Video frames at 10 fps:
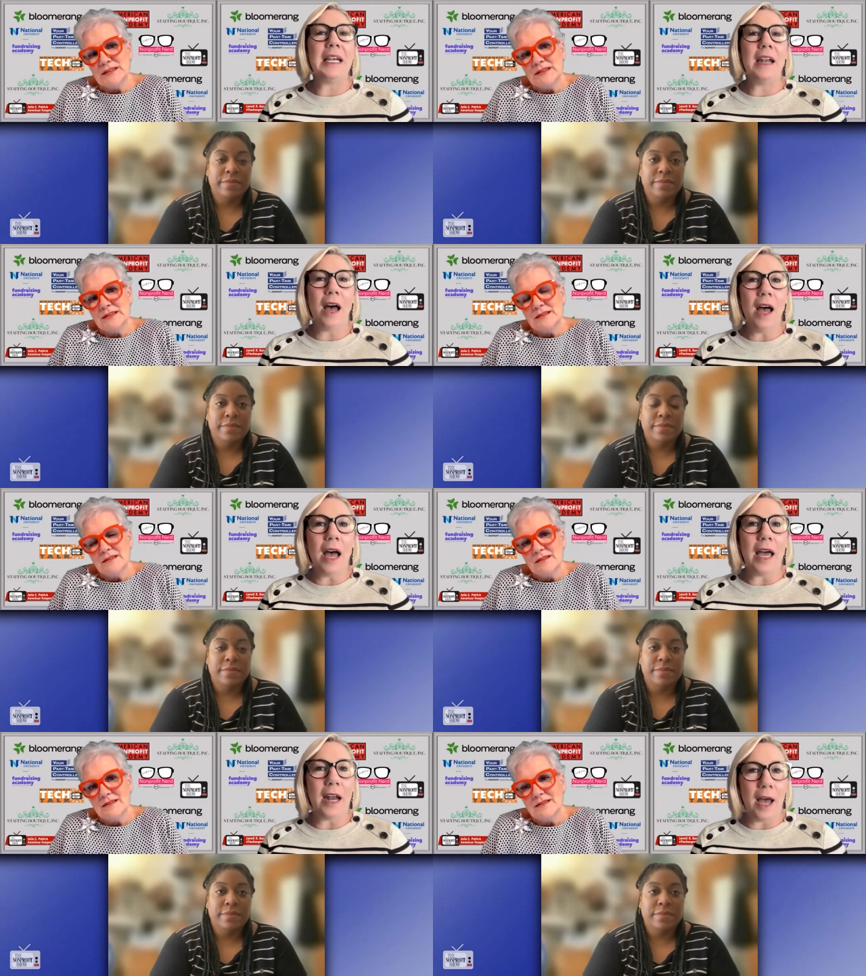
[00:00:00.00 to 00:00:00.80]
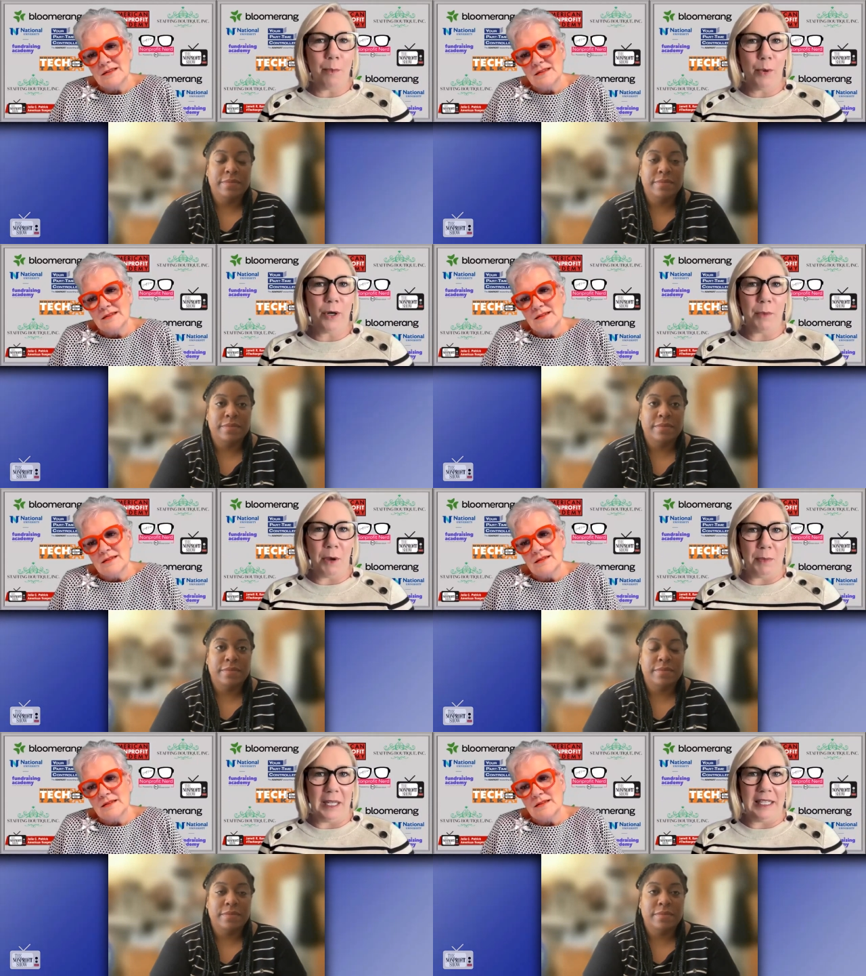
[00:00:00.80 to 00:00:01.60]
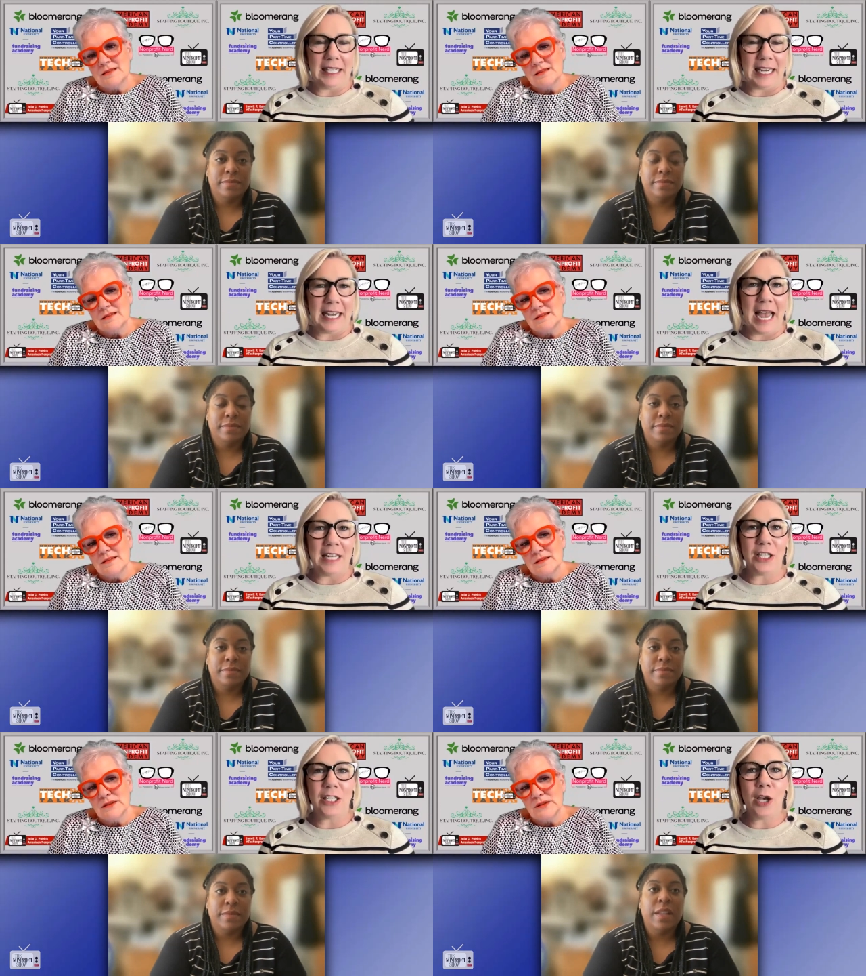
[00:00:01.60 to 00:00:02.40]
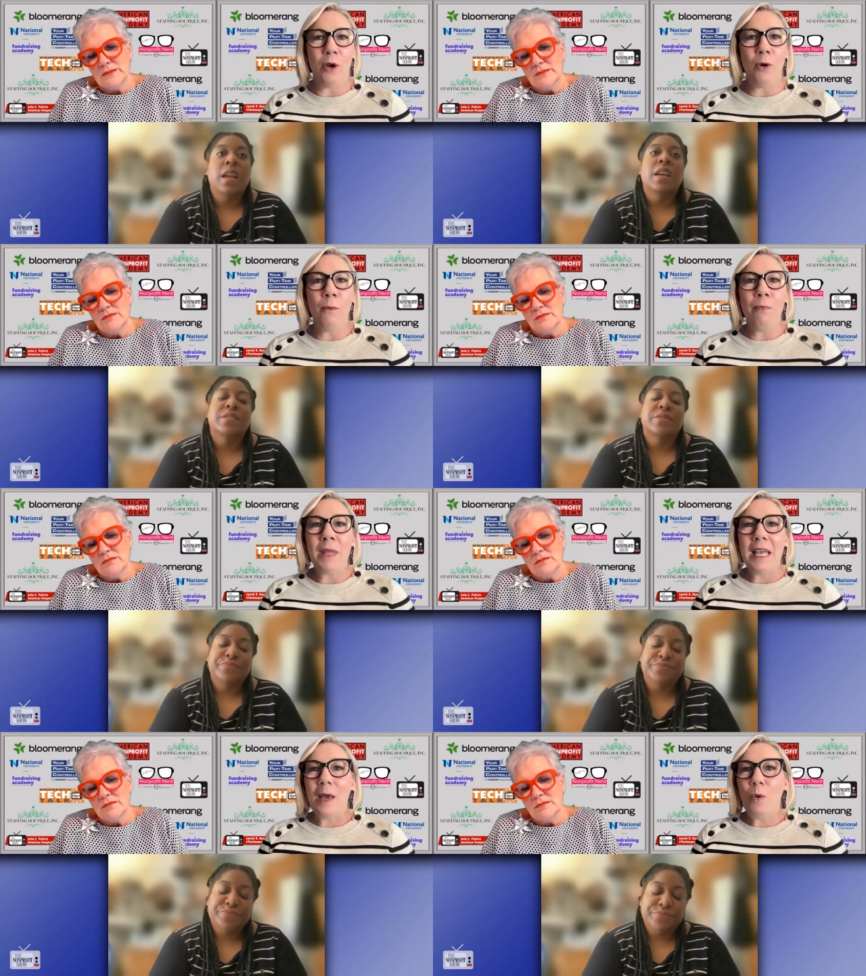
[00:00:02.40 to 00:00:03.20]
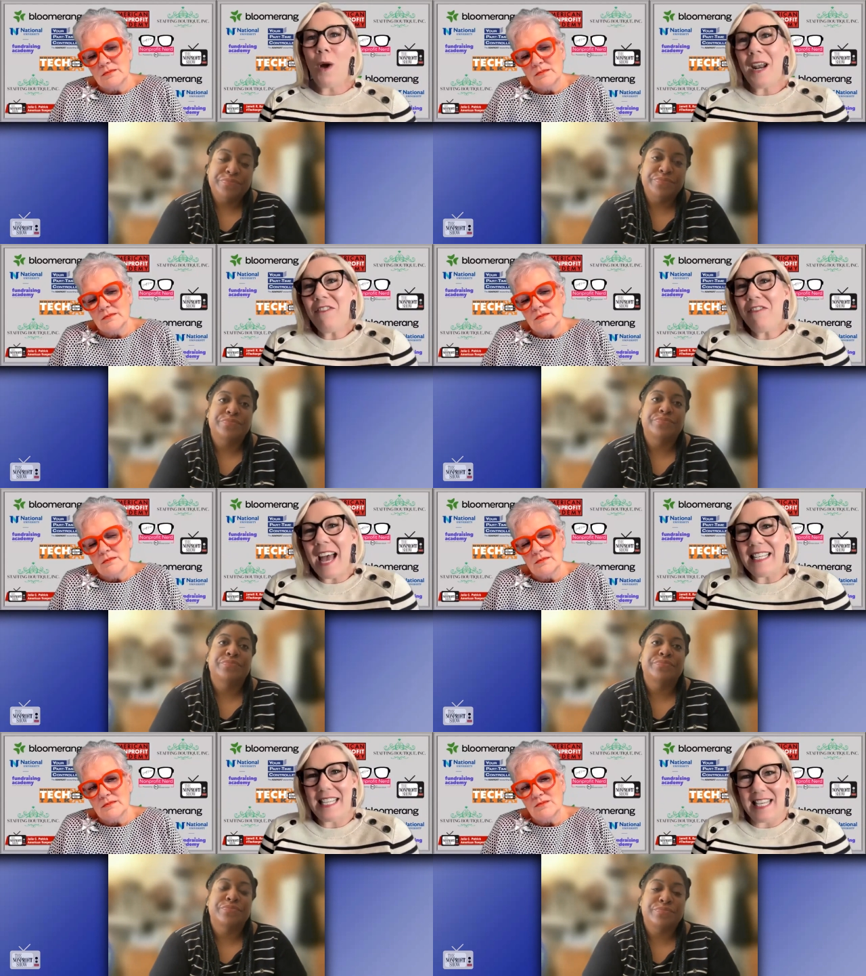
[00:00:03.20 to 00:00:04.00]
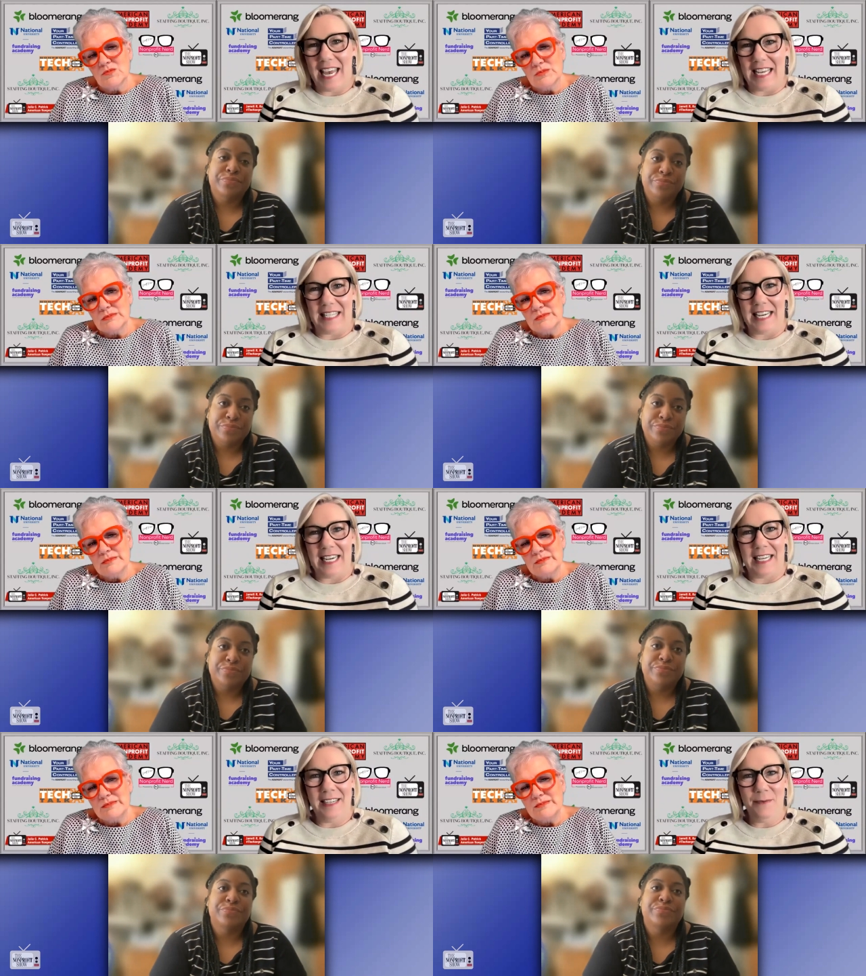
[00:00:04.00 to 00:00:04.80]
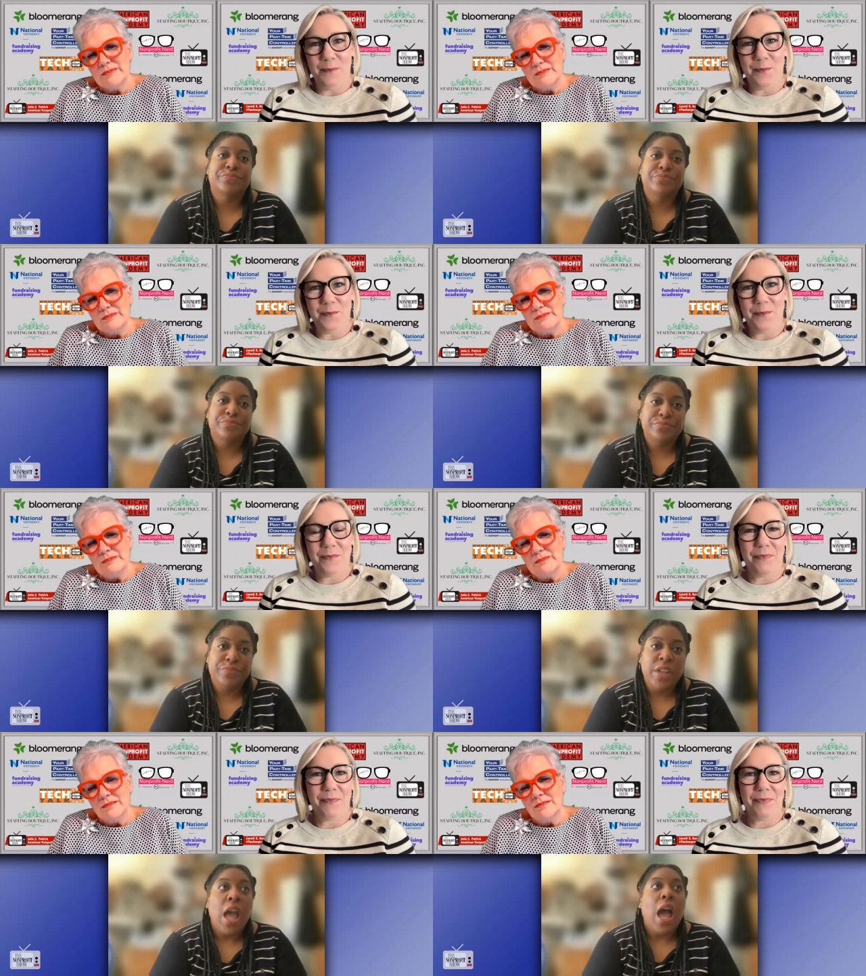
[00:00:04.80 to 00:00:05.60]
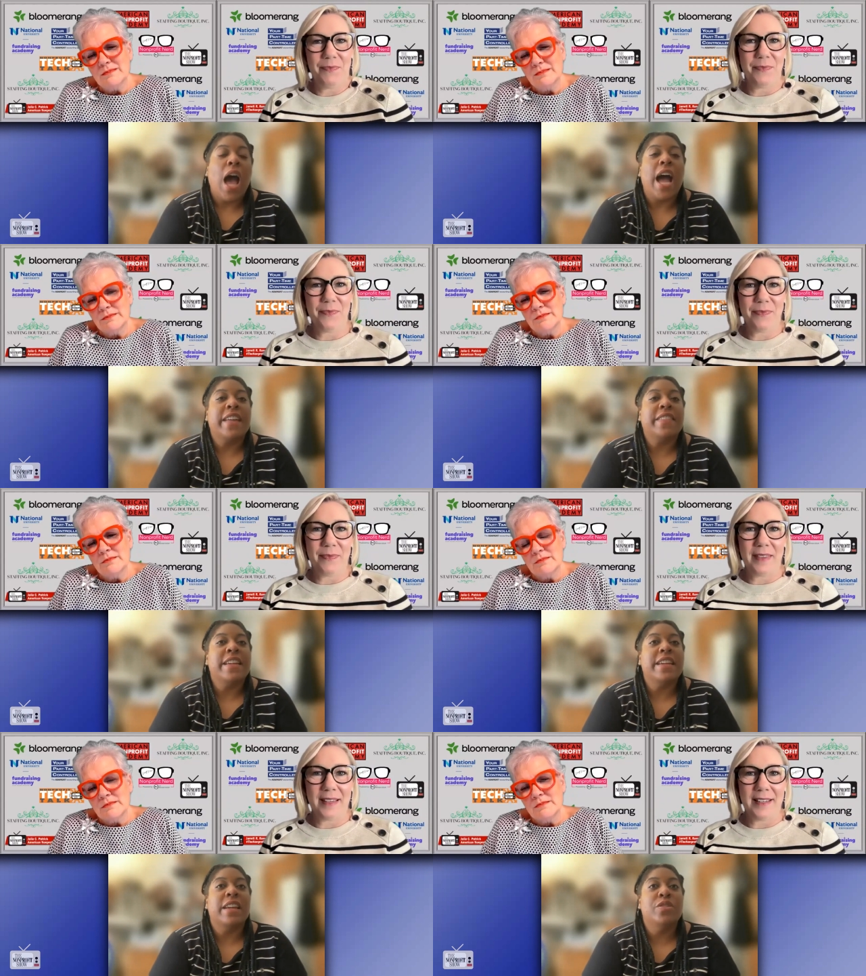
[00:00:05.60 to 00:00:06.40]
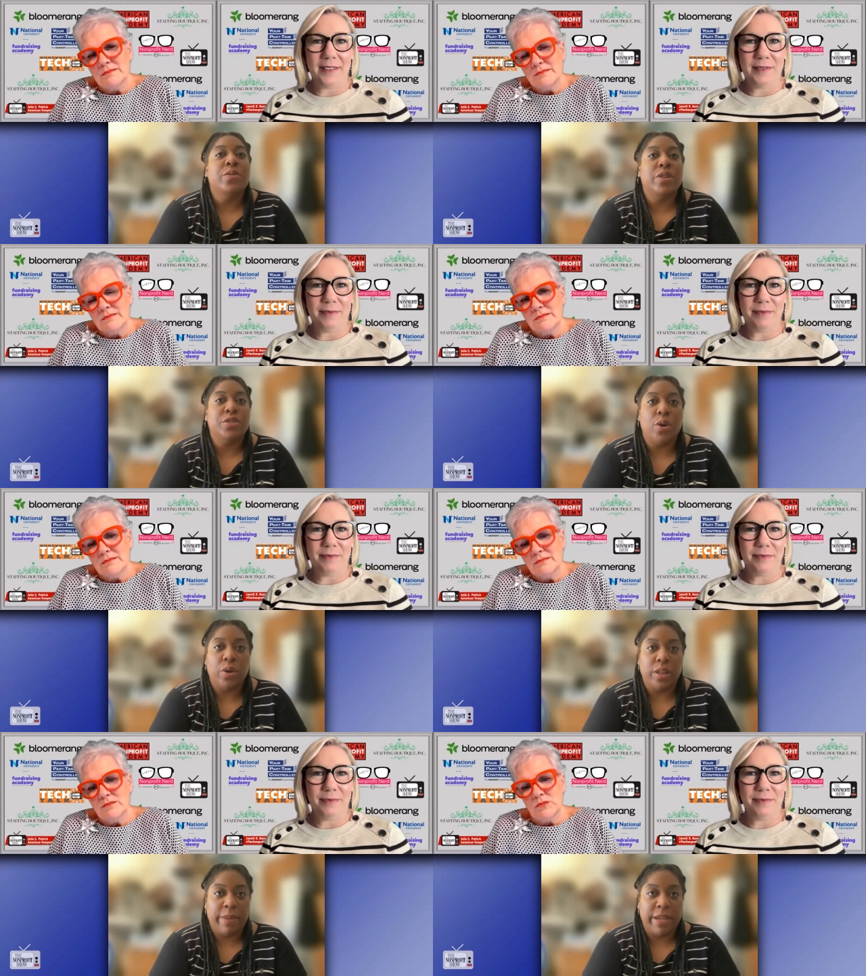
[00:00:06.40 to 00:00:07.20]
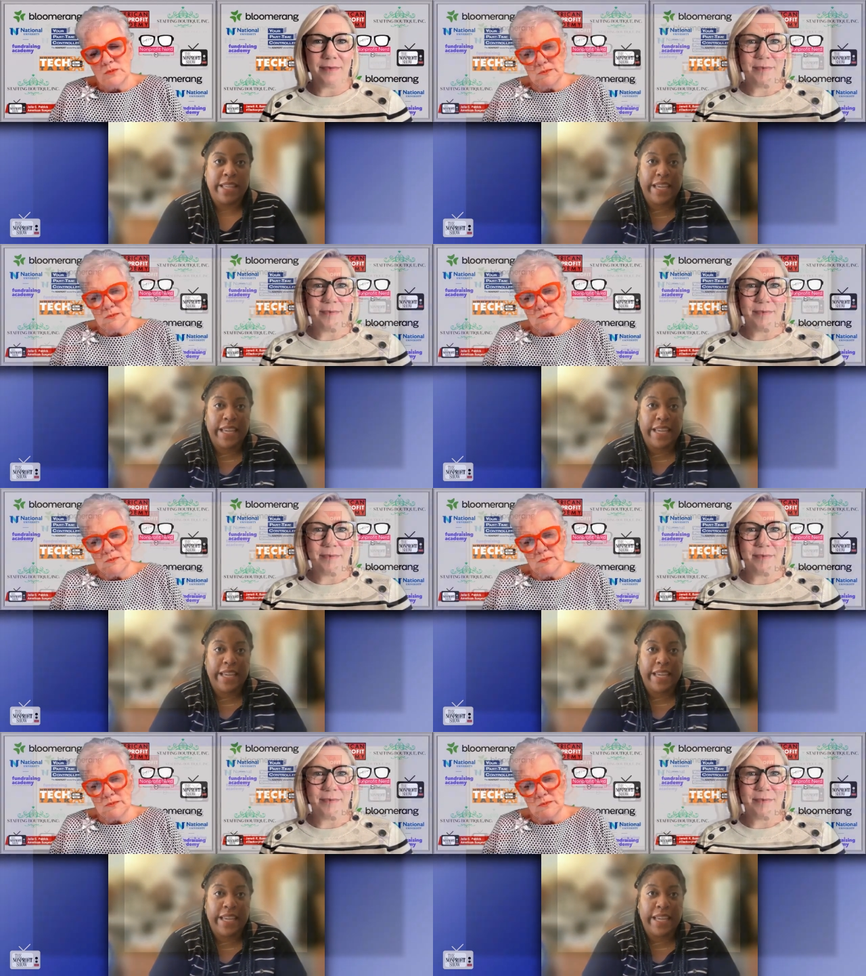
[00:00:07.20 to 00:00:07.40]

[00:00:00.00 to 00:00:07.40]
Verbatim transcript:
Speaker 1: not upward mobility. And so, what if that's the case, Dana?
Speaker 2: I think you can totally make the